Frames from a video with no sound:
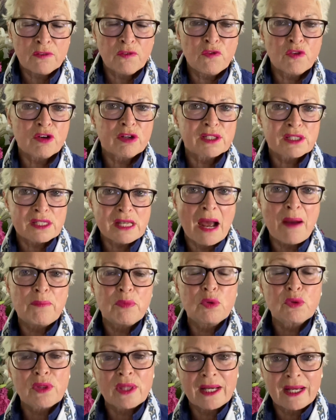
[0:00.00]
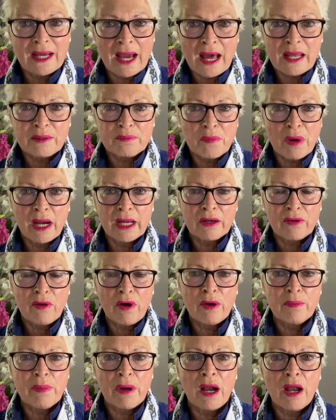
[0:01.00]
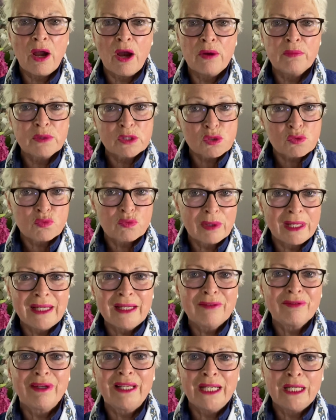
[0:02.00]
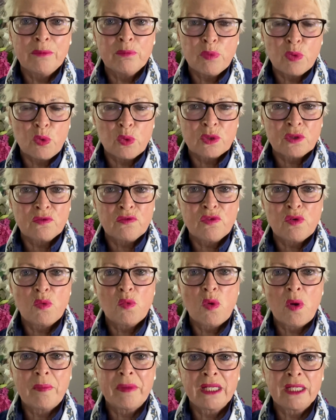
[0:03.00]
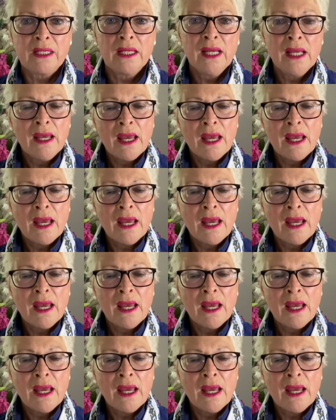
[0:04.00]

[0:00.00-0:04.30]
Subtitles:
For example, the gut microbiome is really important for women.